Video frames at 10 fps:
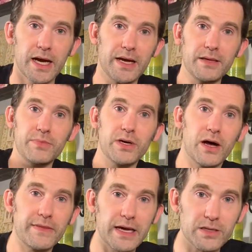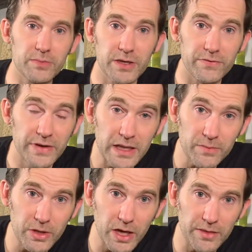And then beyond that, they'll be
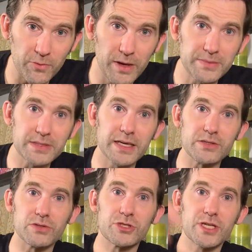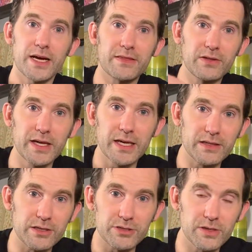available on the website. So check the link
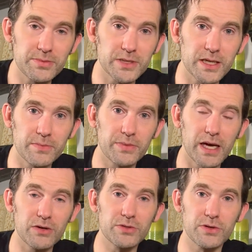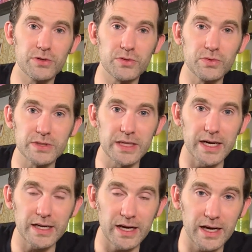in the description,
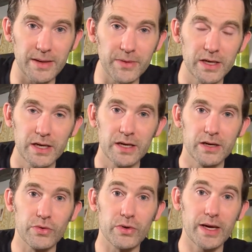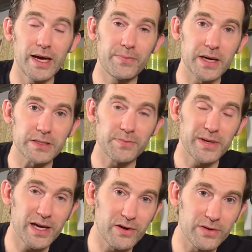pianotunertools.com or
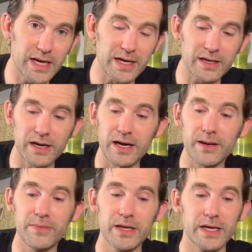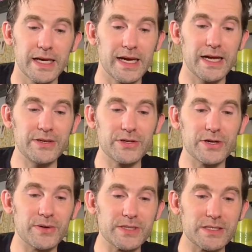apexpiano.com. And you can
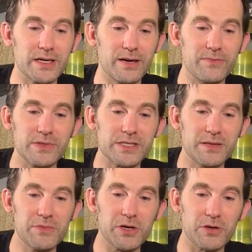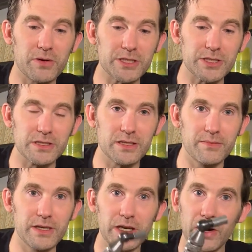always send me your questions and
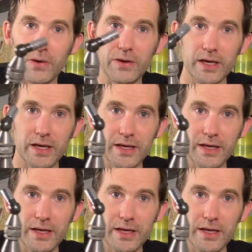let me know.